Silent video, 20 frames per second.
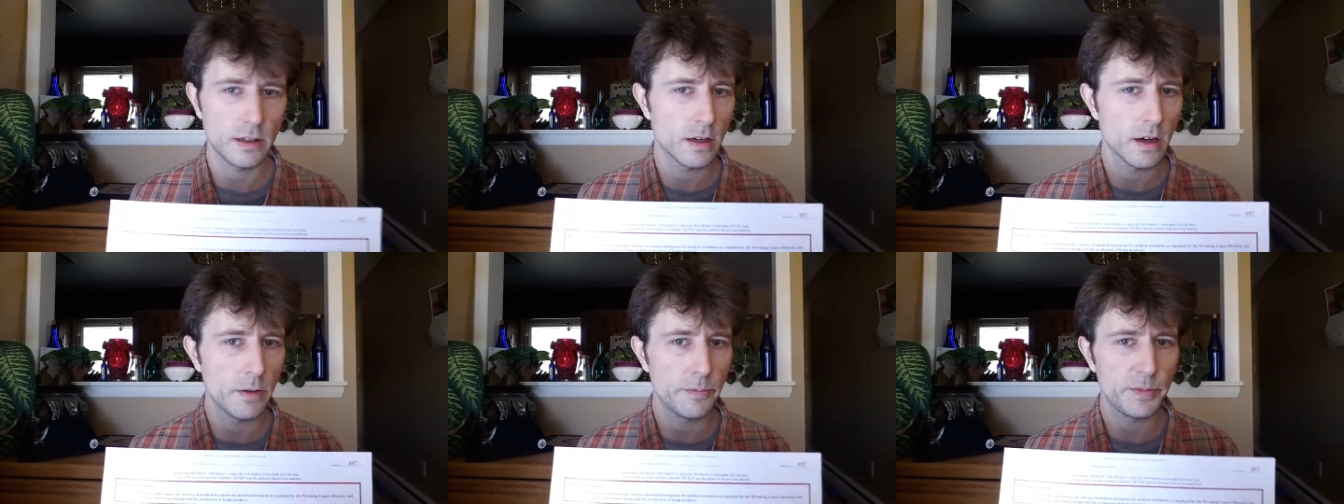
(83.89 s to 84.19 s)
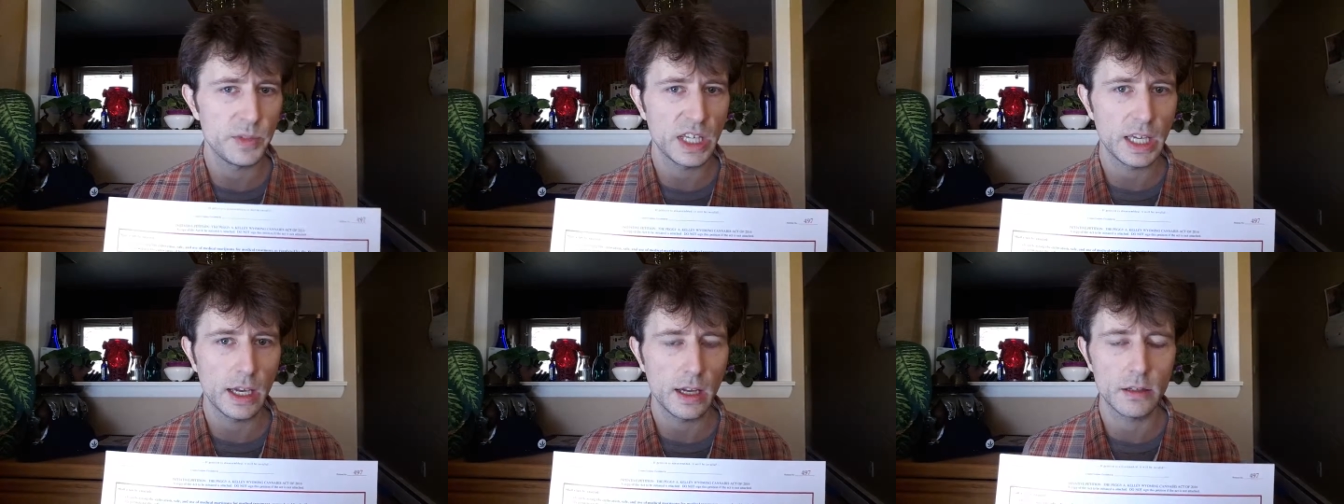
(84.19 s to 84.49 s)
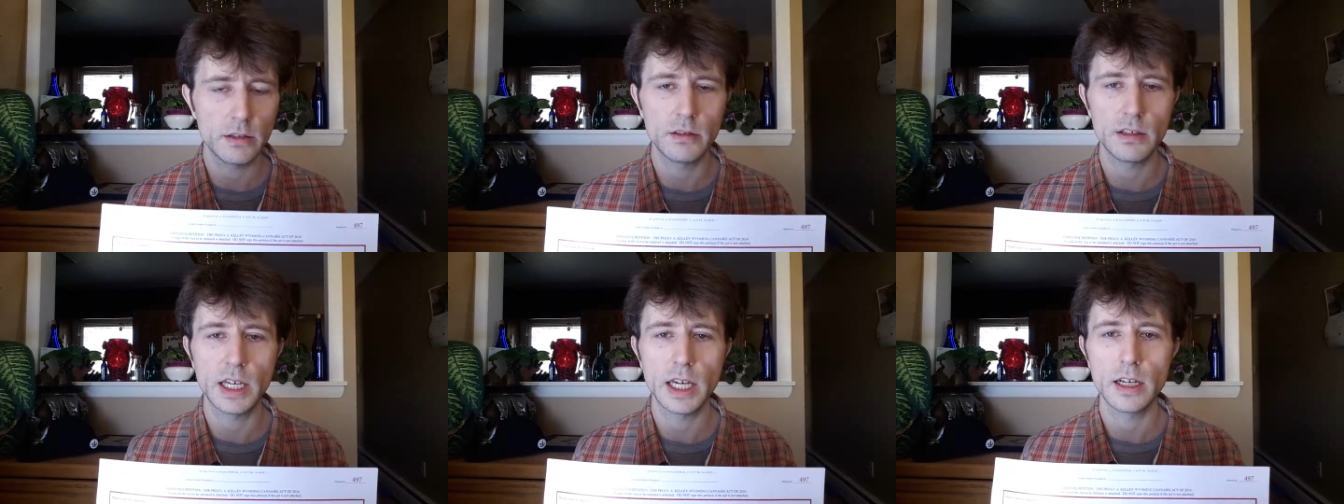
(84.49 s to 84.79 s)
No, you
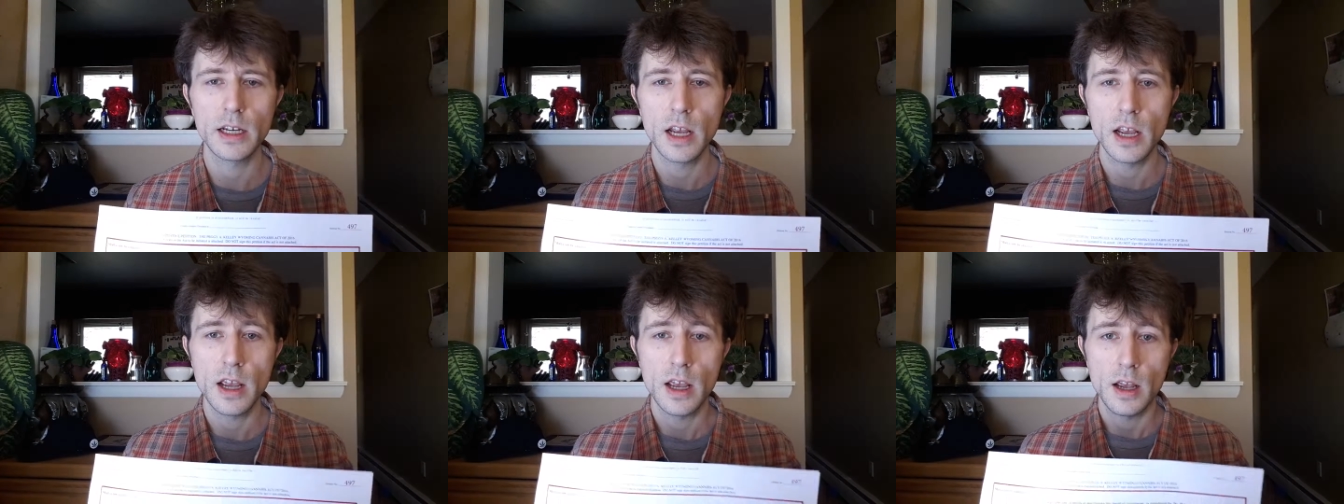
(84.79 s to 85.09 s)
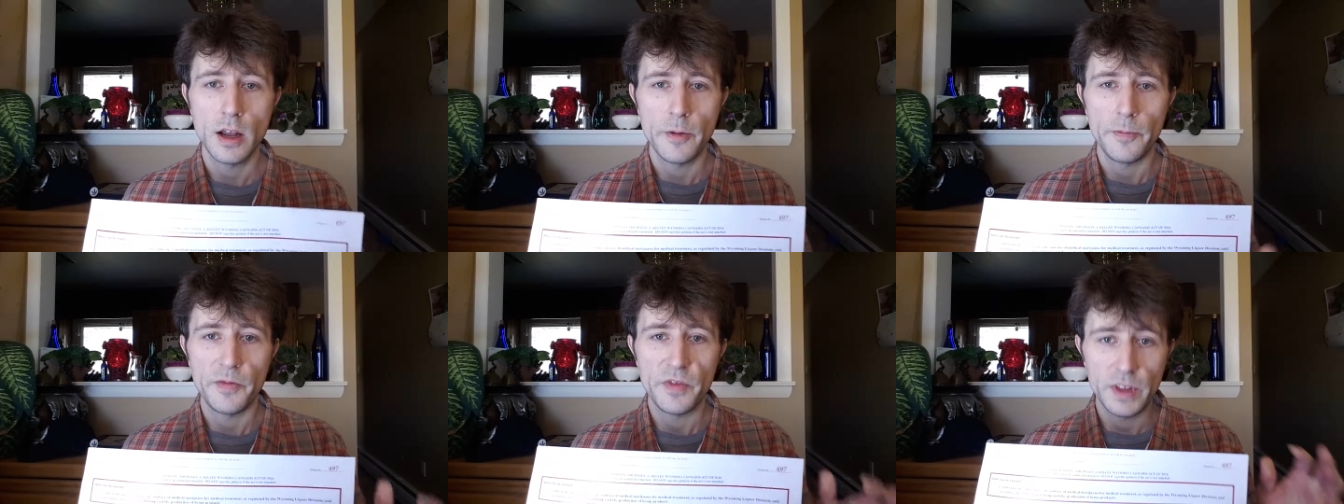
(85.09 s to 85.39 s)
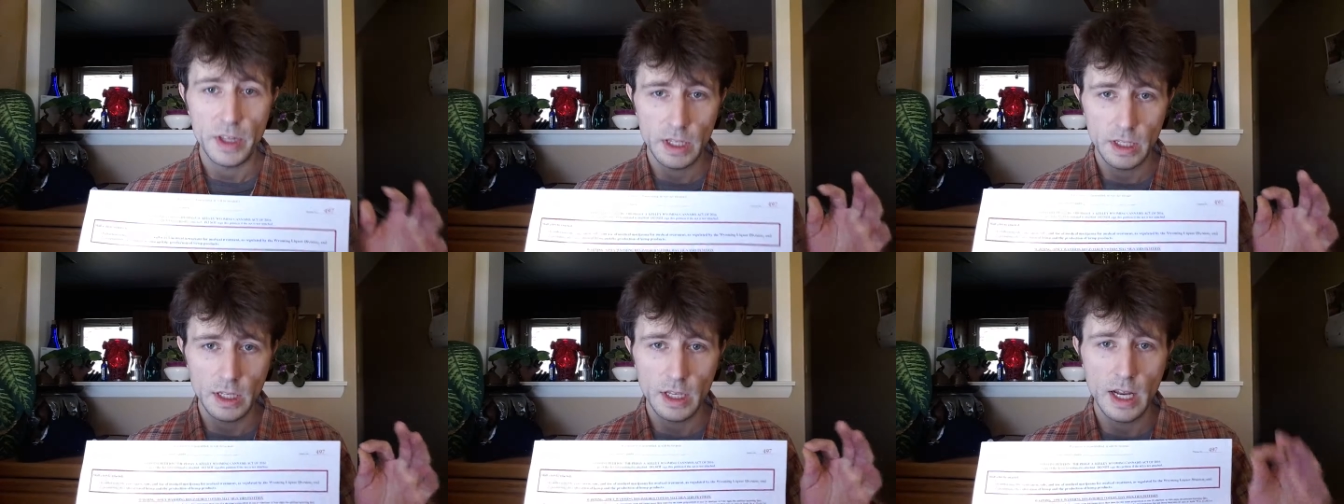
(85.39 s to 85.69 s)
can't do that.
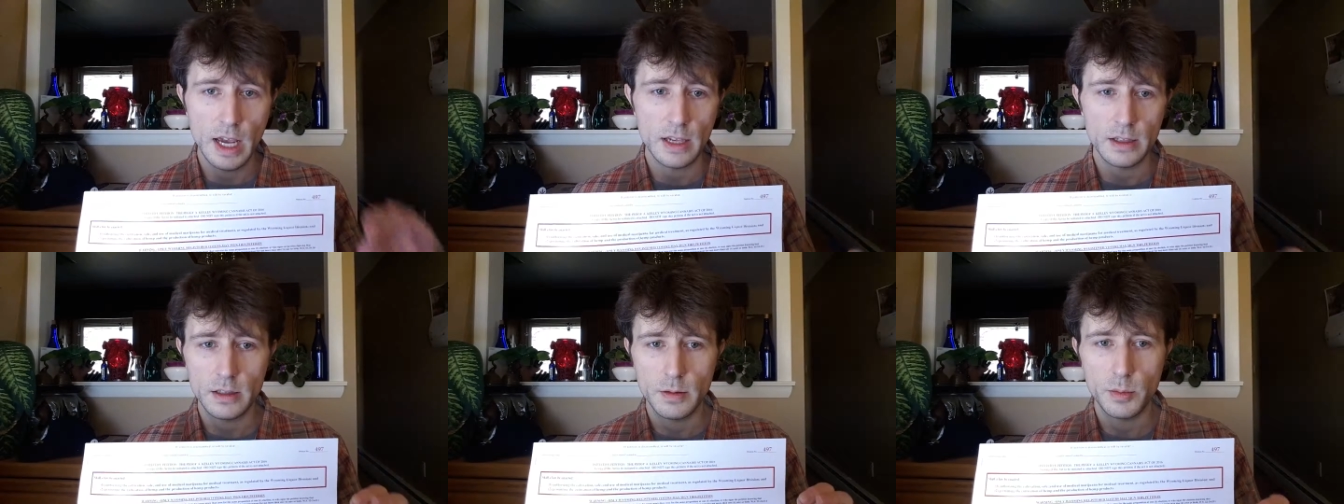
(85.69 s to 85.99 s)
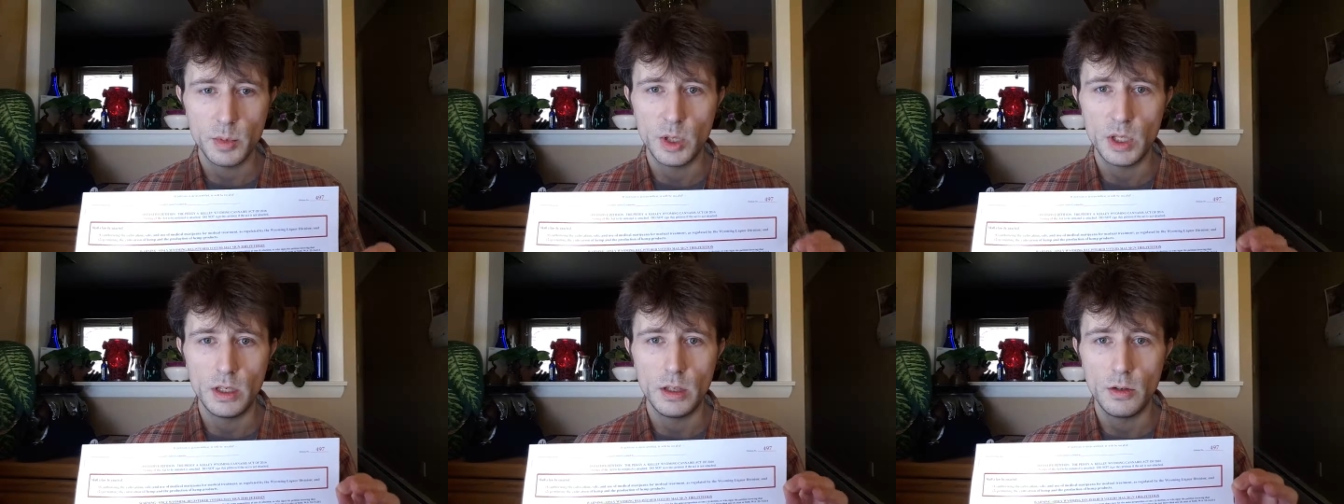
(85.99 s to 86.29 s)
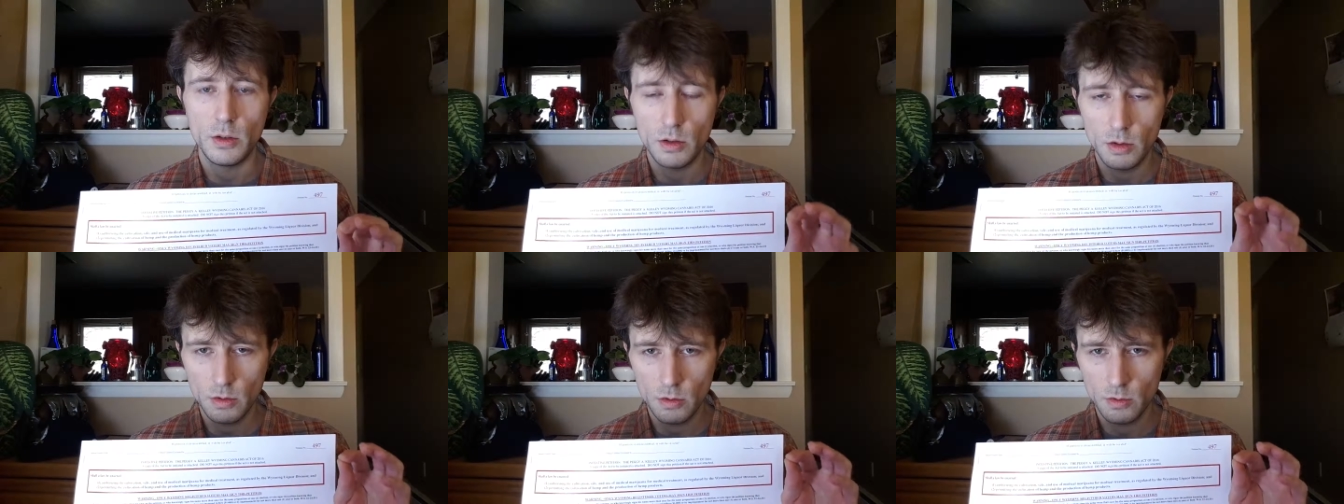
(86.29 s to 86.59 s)
It has to
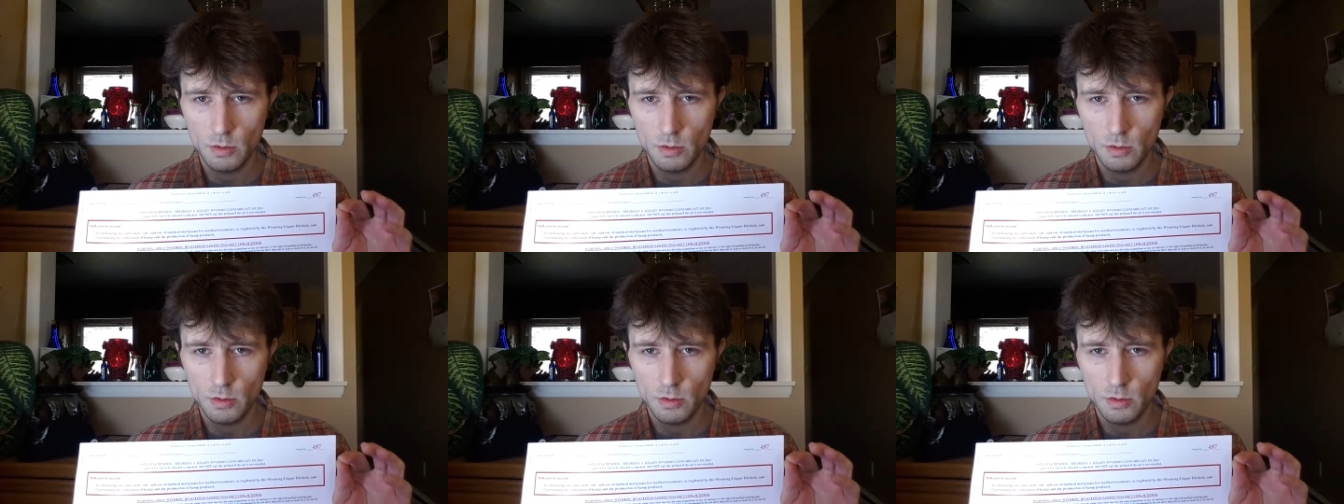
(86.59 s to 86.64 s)
be